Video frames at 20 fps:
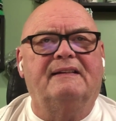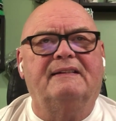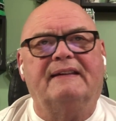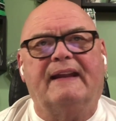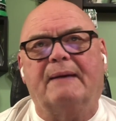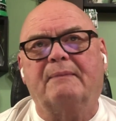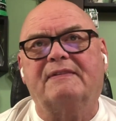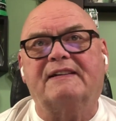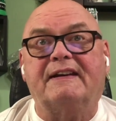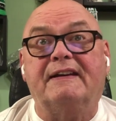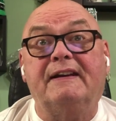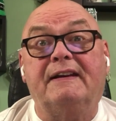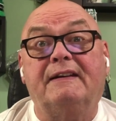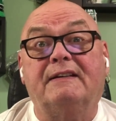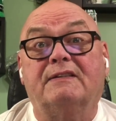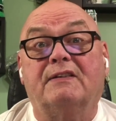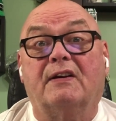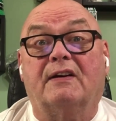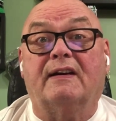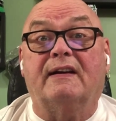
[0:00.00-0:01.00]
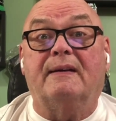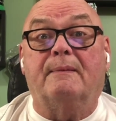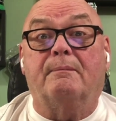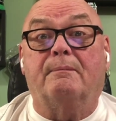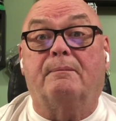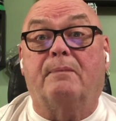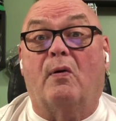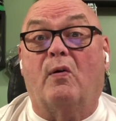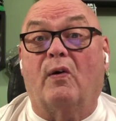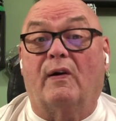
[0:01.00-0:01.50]
Dembski took an
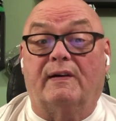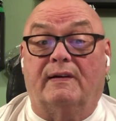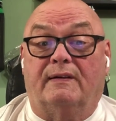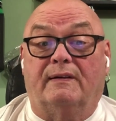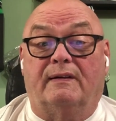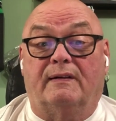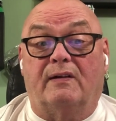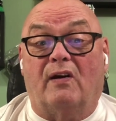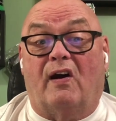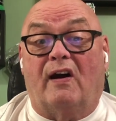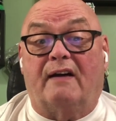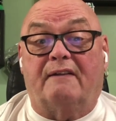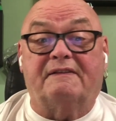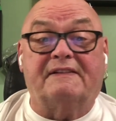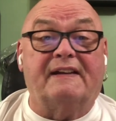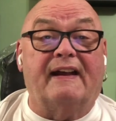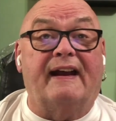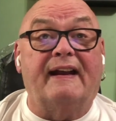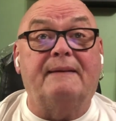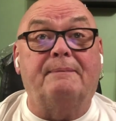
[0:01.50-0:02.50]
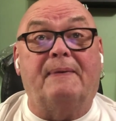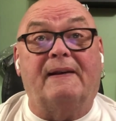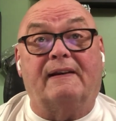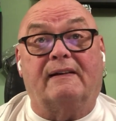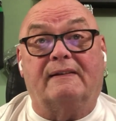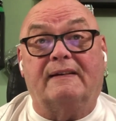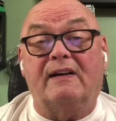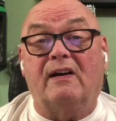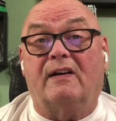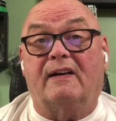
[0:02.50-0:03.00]
important offside
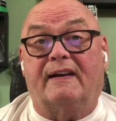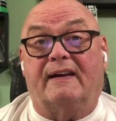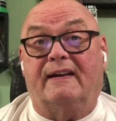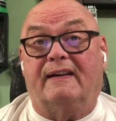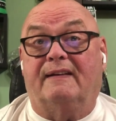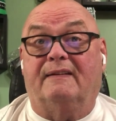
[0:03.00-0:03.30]
penalty on